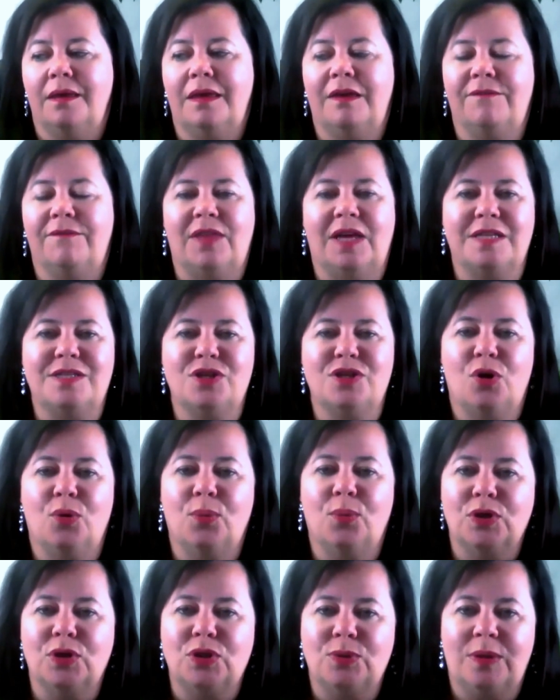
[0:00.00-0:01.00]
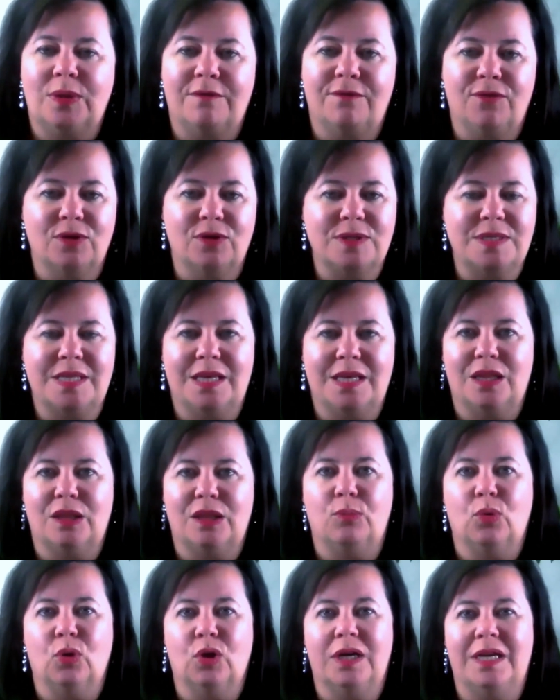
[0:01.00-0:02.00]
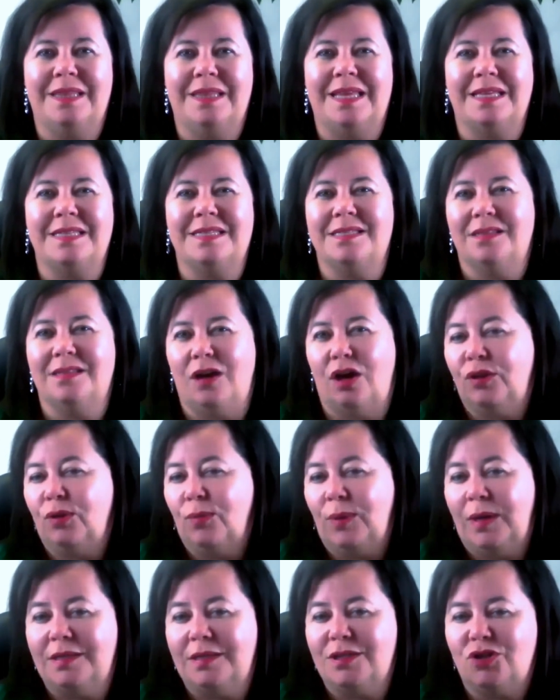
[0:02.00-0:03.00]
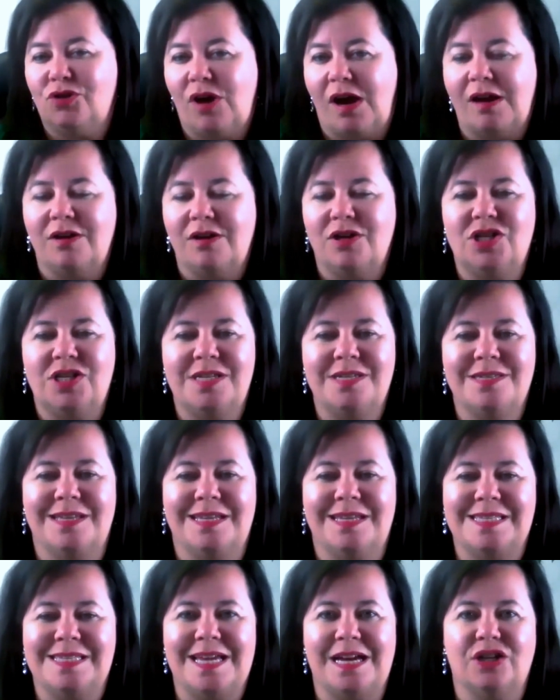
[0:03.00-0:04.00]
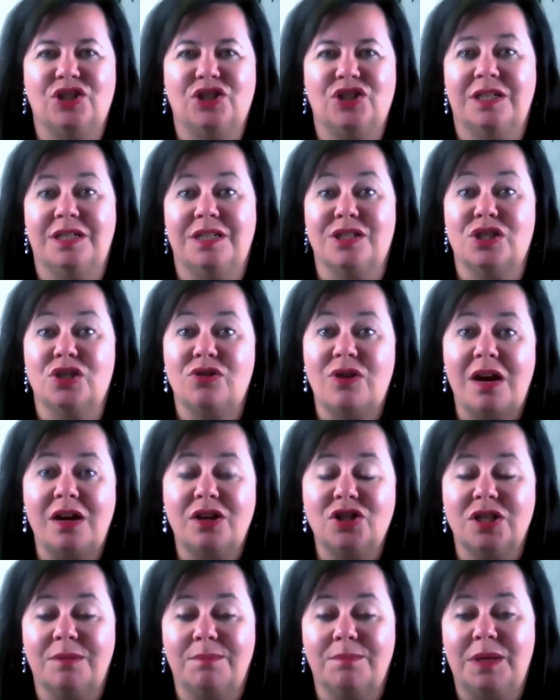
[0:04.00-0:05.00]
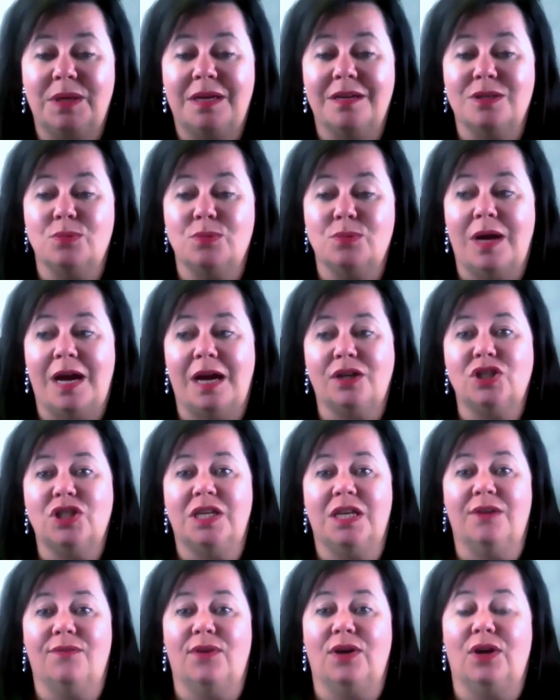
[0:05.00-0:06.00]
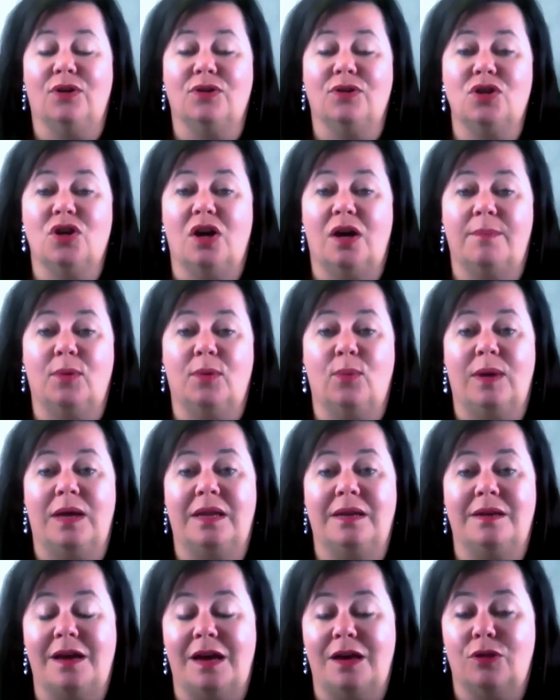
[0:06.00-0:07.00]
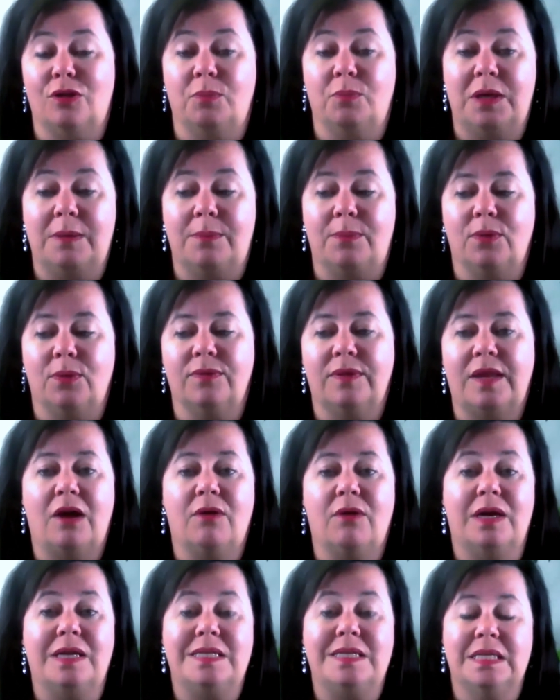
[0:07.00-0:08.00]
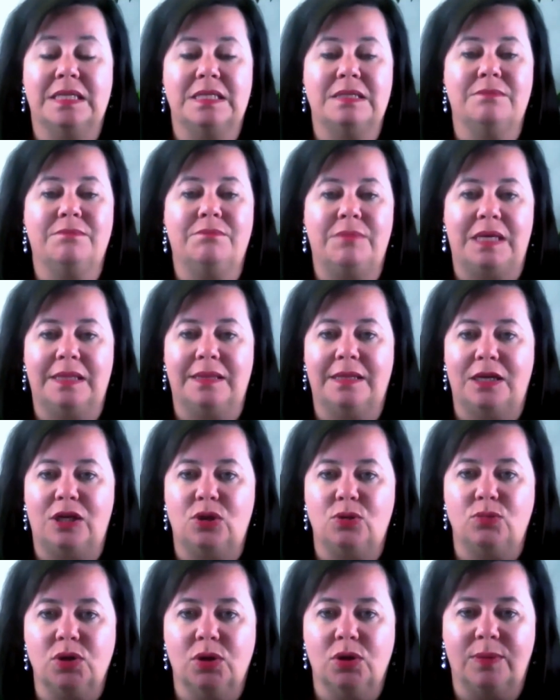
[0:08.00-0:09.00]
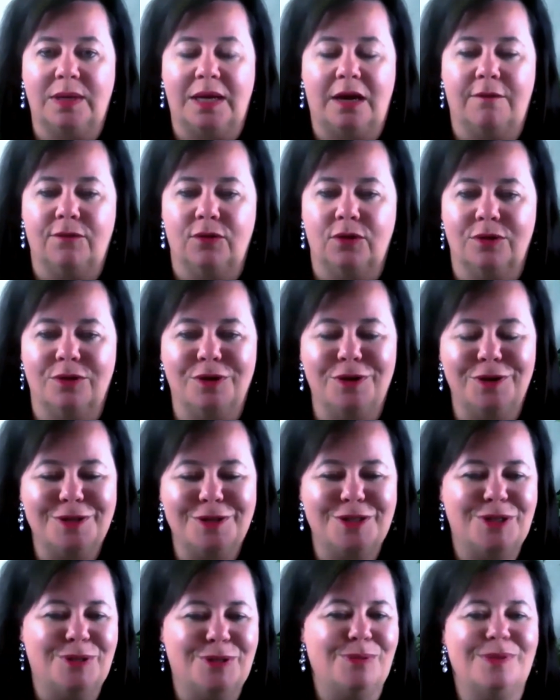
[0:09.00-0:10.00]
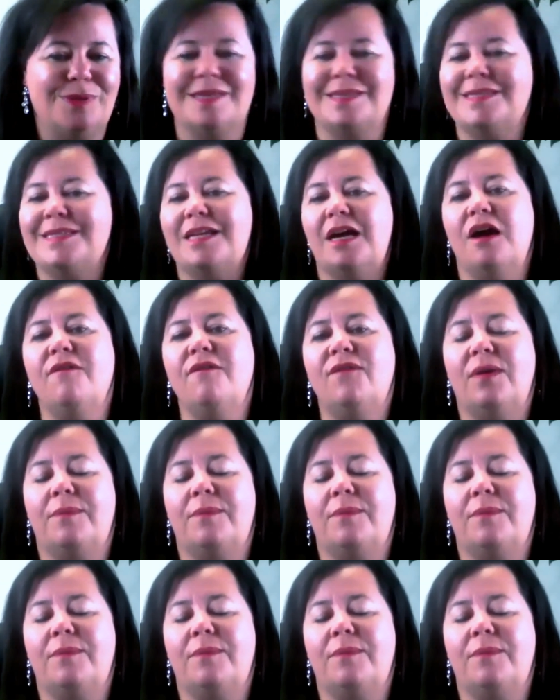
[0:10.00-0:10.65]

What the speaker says: If that's all we're doing first thing in the morning, that's not the right strategies, and it's actually a distraction because we're actually giving our time away to other people. Now, it doesn't mean that you don't ever do the stuff.